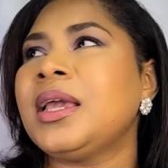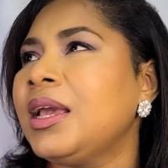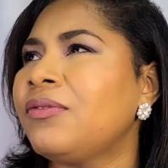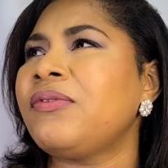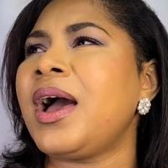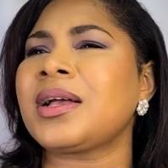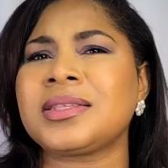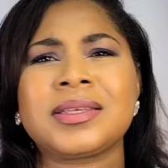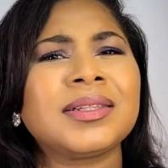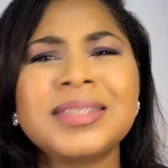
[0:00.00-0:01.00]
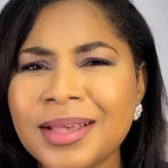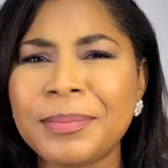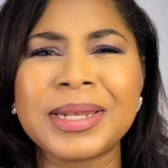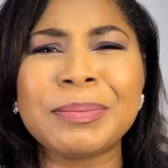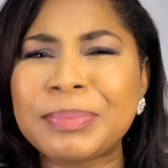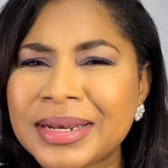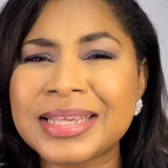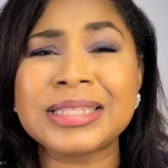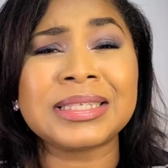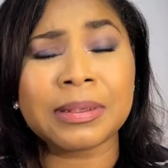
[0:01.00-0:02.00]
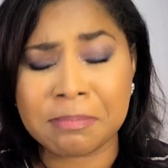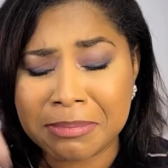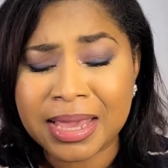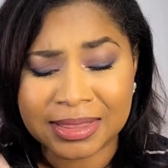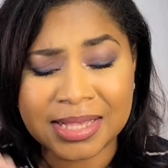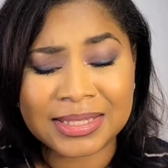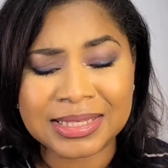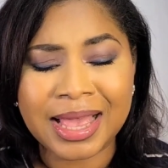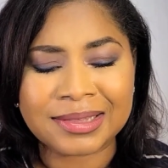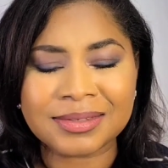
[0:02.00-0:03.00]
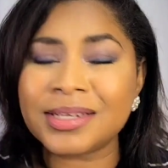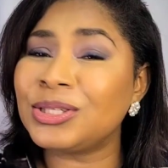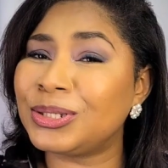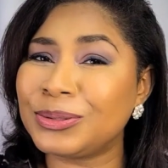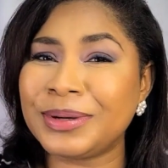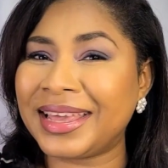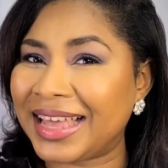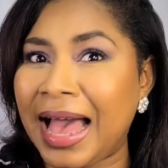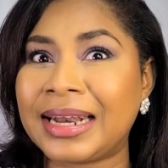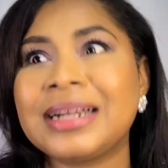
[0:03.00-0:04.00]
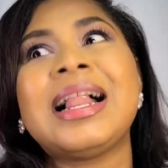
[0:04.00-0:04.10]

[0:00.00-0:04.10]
In fact, could somebody please make this scent into a candle?